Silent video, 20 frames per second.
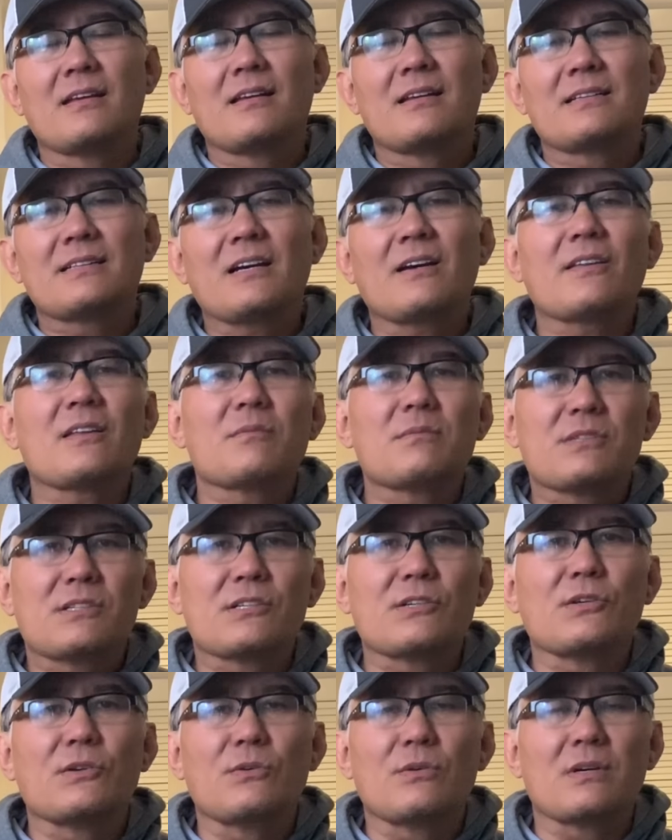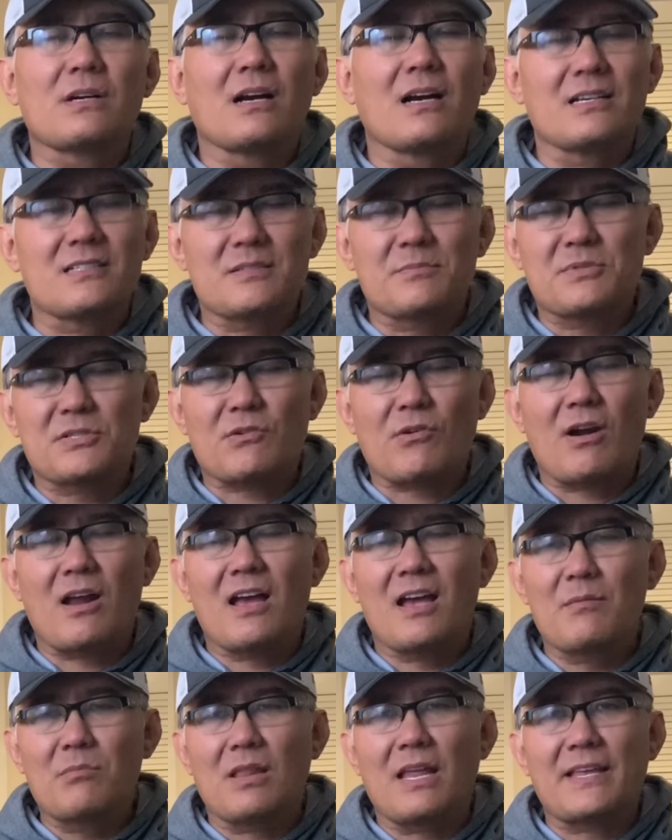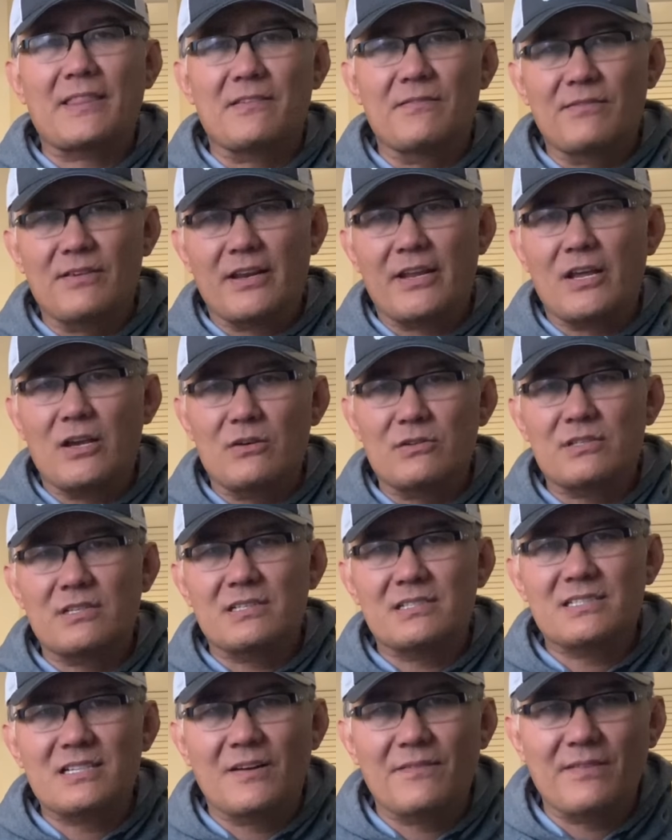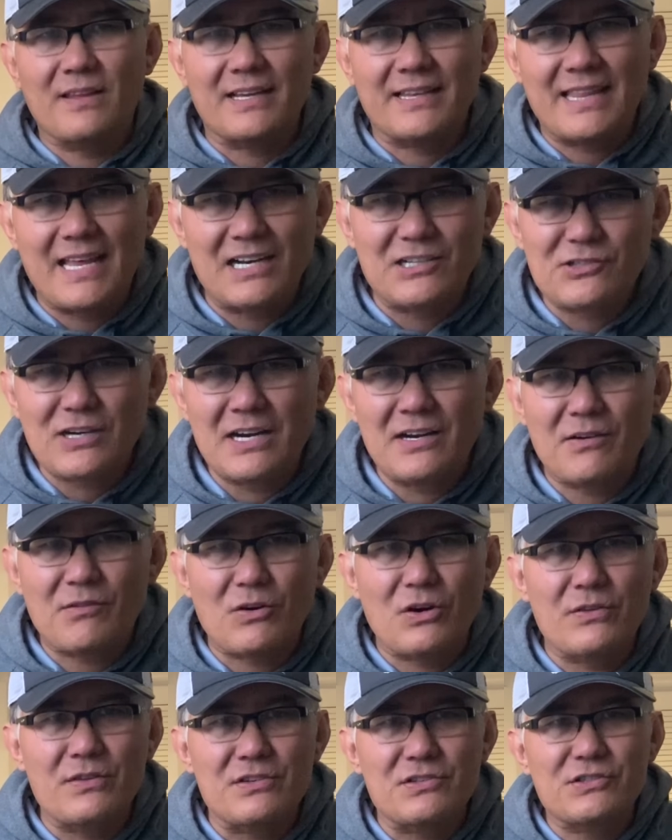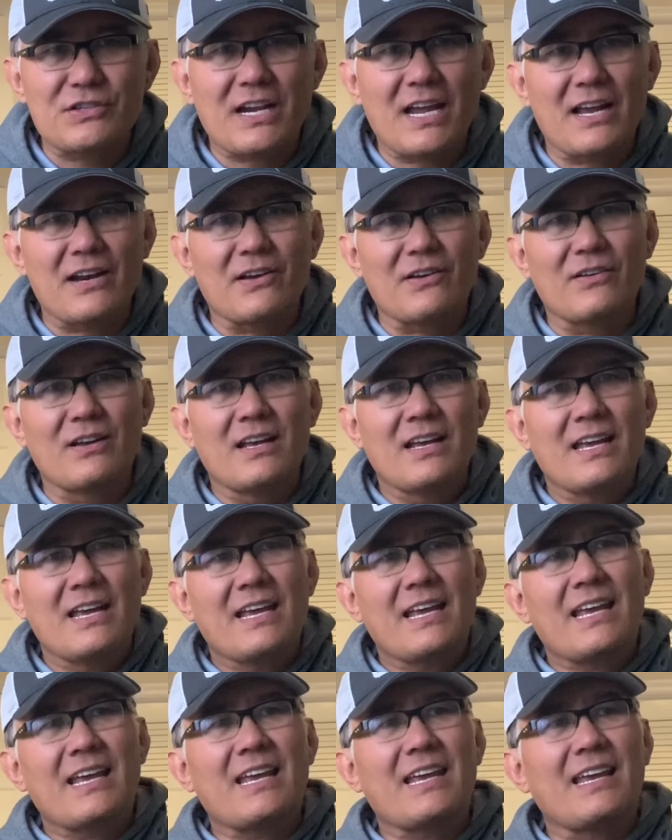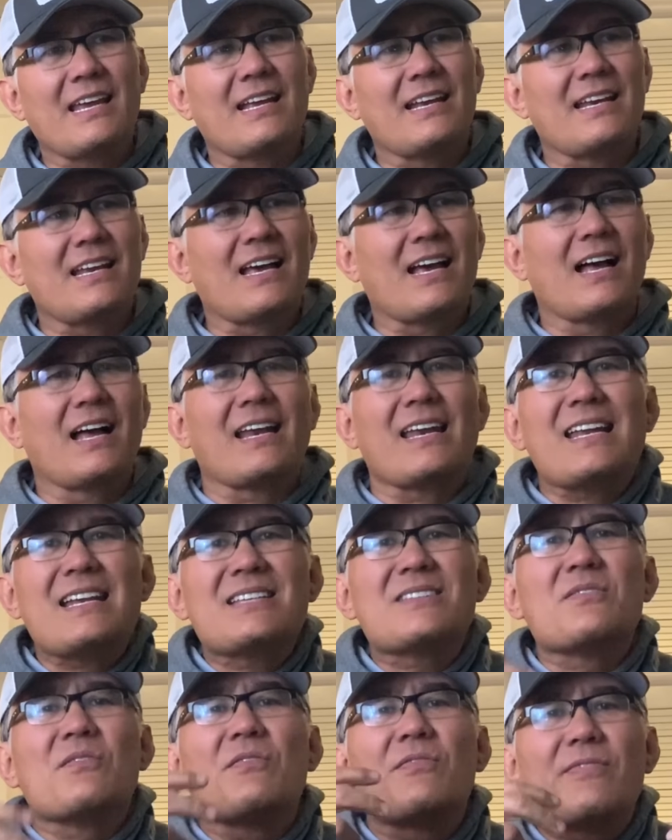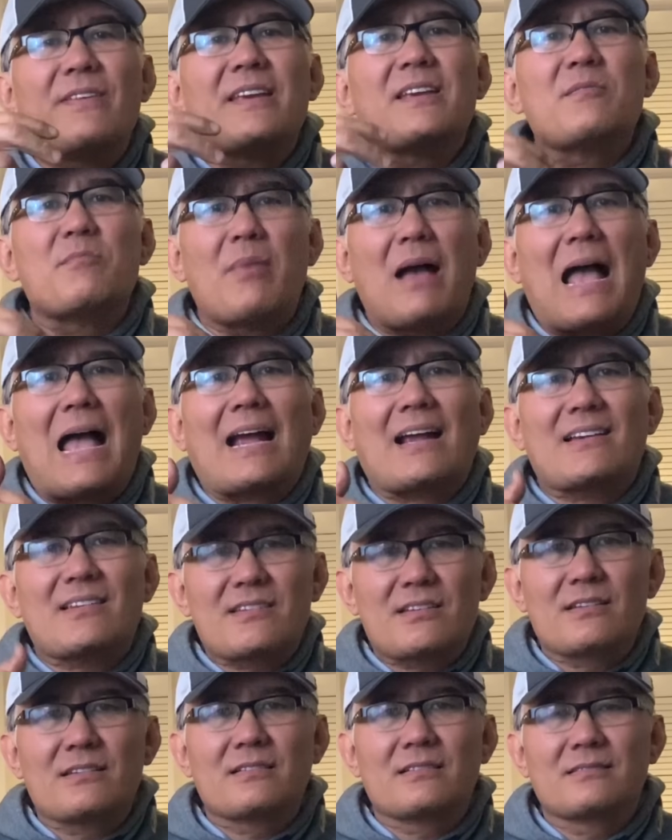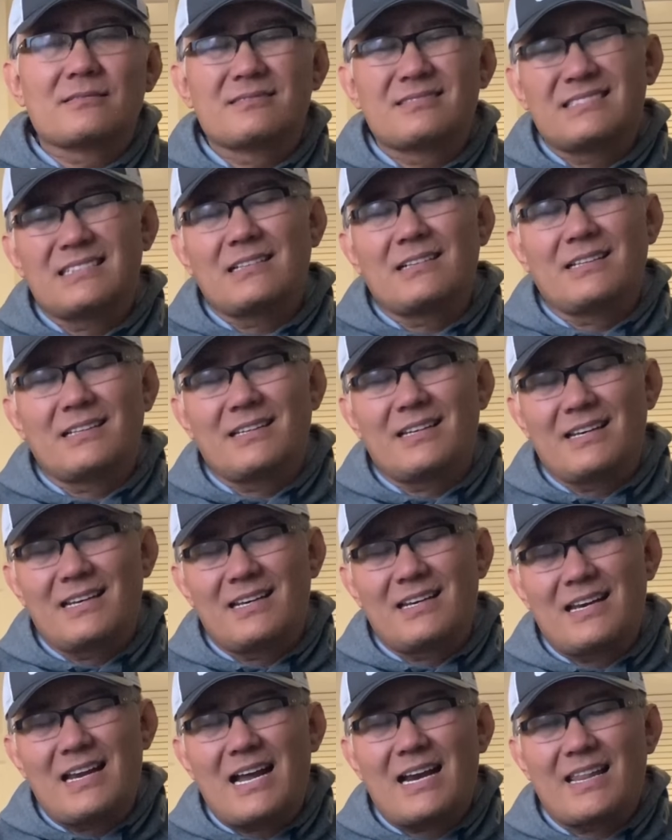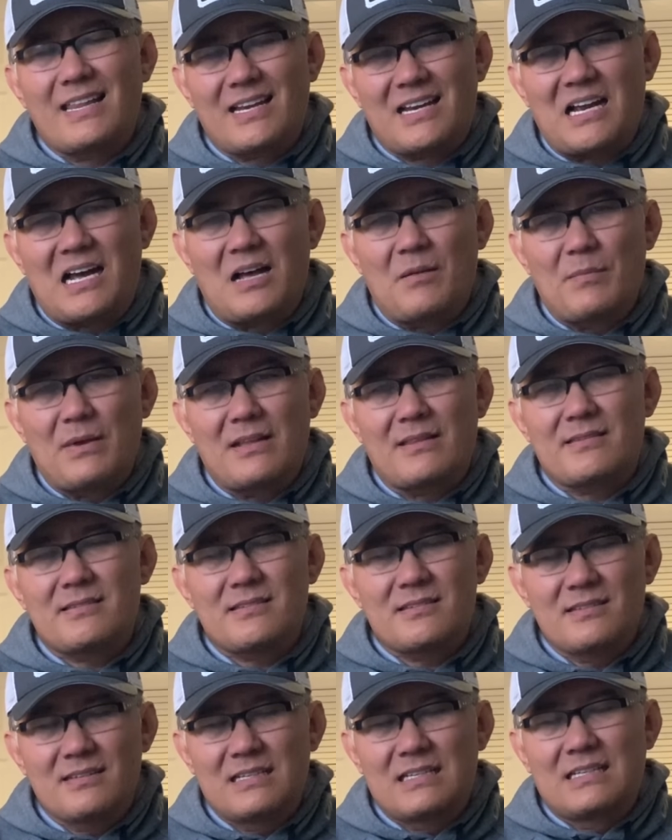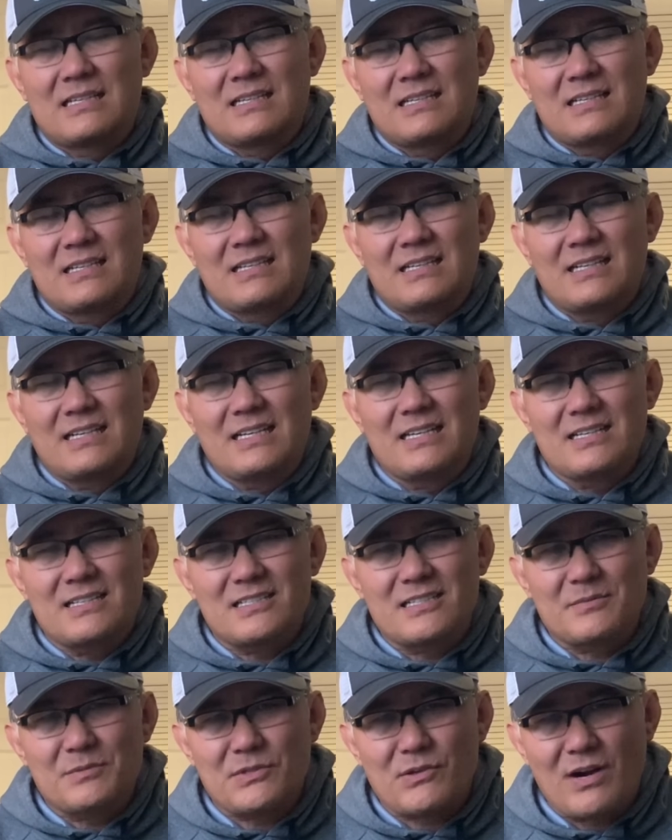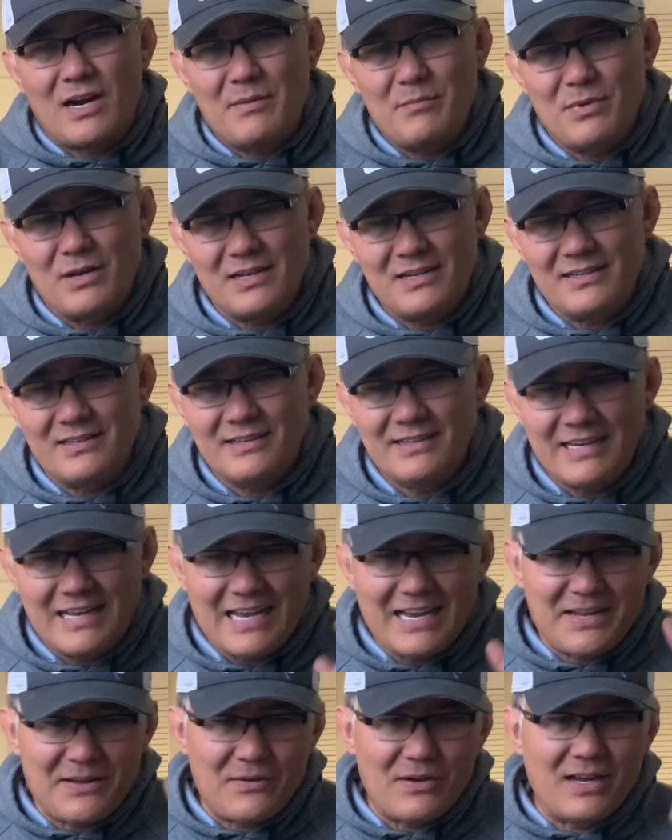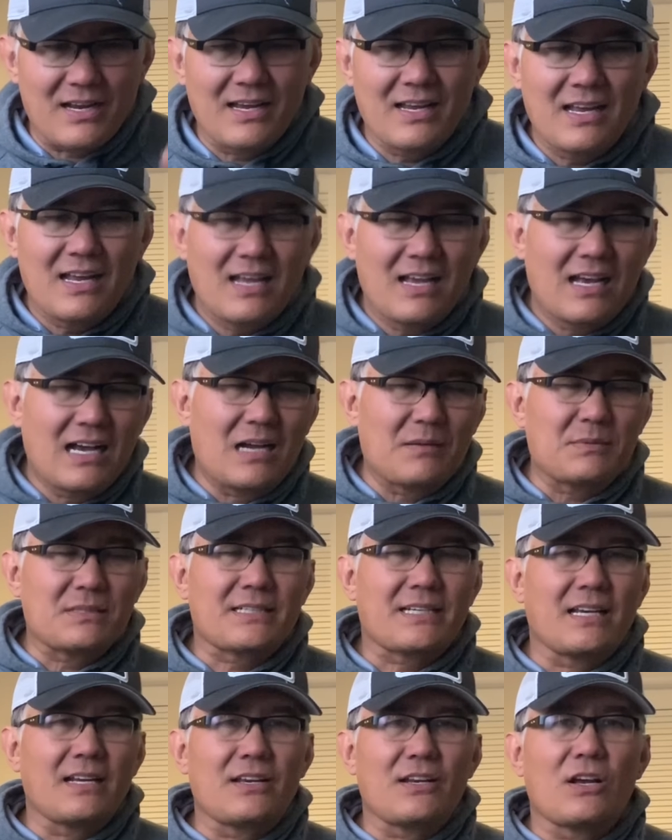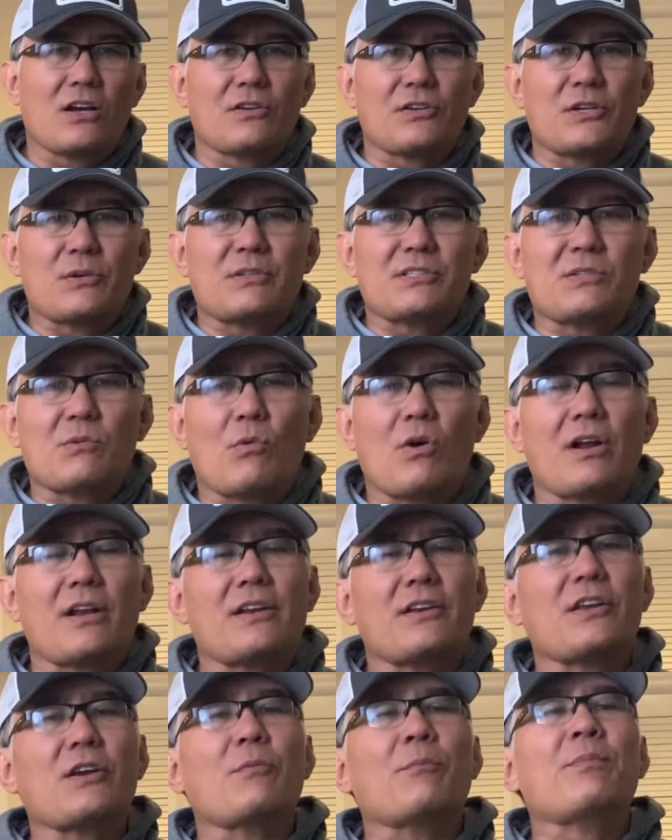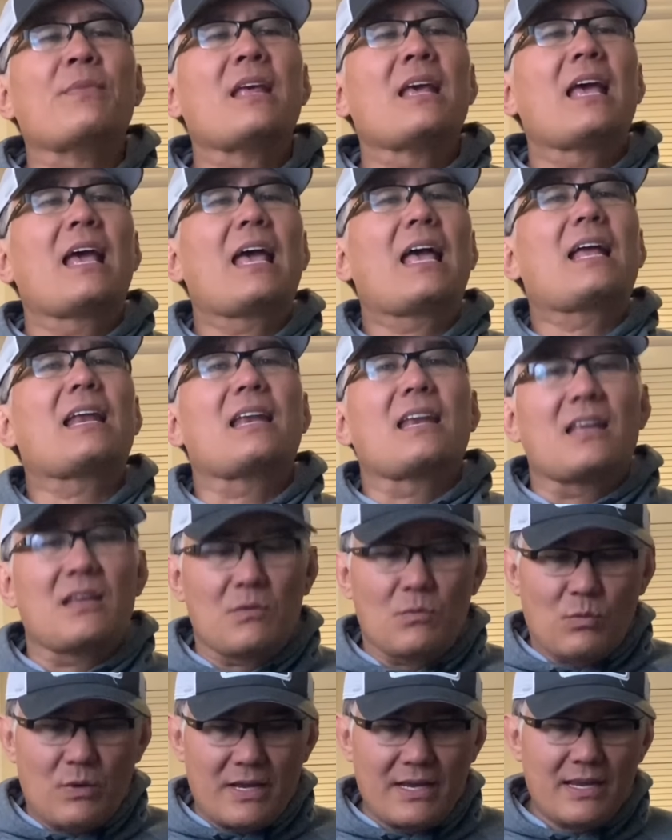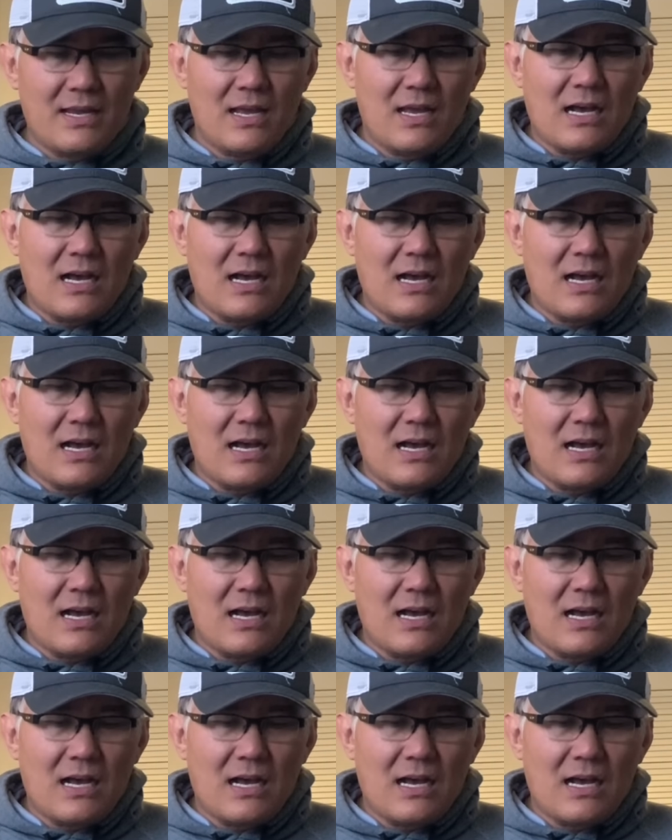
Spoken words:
tell them to subscribe, like the videos, stuff like that. Trying to grow this channel and need some feedbacks, not in the comments, in the subscribe button. Anyway, I'm just kidding. Y'all do what you want to do. Anyway,